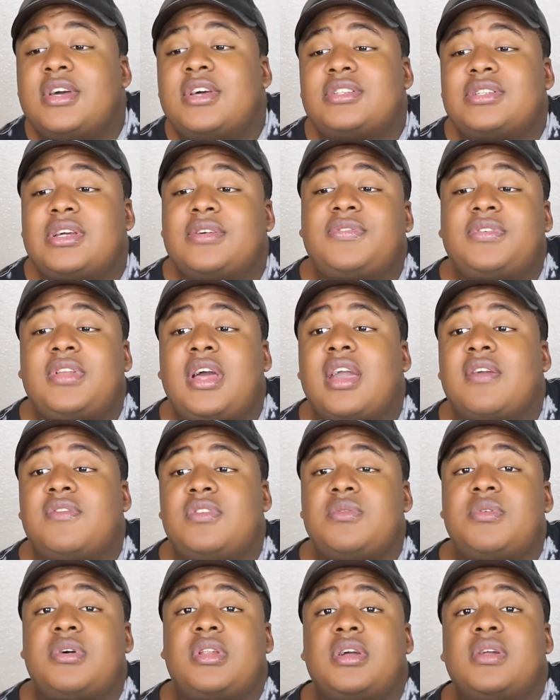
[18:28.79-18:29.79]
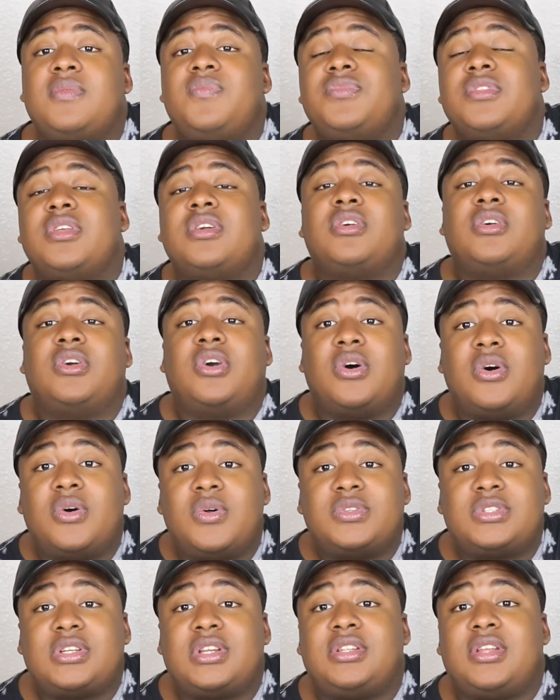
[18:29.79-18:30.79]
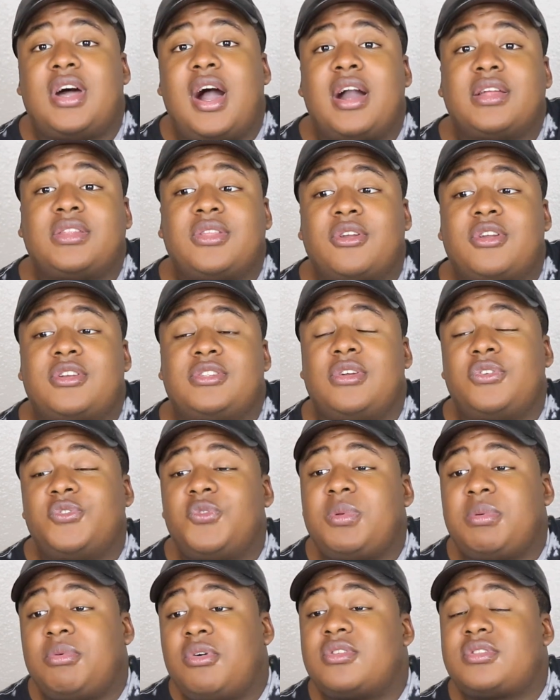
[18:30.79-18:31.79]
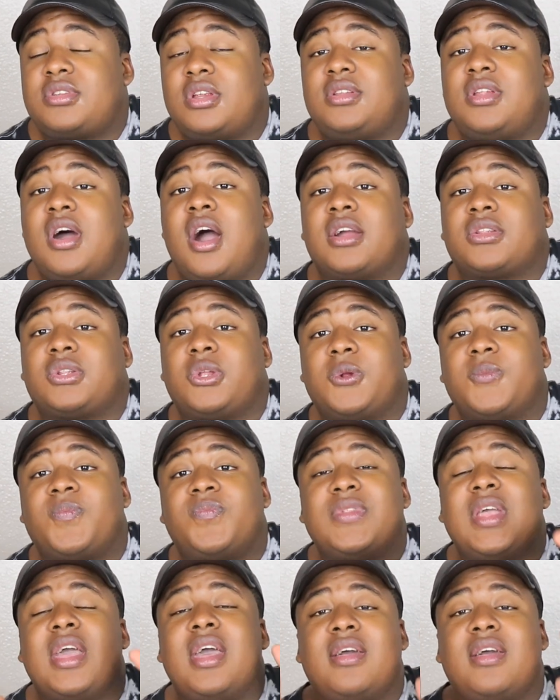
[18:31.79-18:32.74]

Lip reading: So I feel like if you want to go to the doctor, because those people go to the doctor,